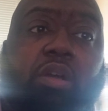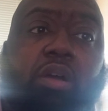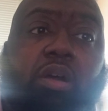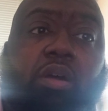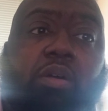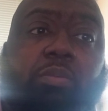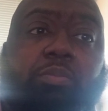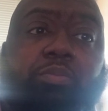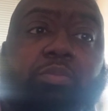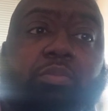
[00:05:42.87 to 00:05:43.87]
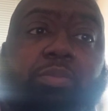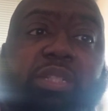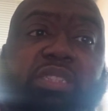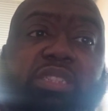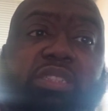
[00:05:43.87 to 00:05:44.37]
but
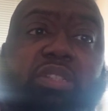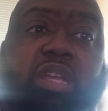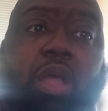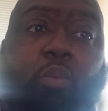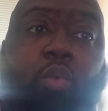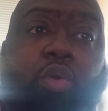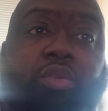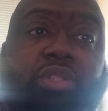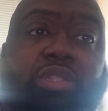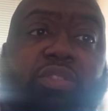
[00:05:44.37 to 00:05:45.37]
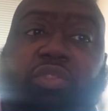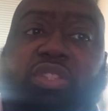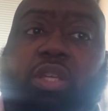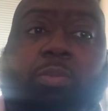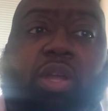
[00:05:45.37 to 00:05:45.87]
he just got worse for
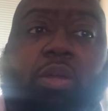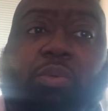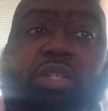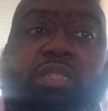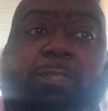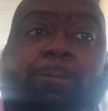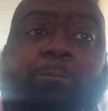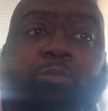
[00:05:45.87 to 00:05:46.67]
some odd reason.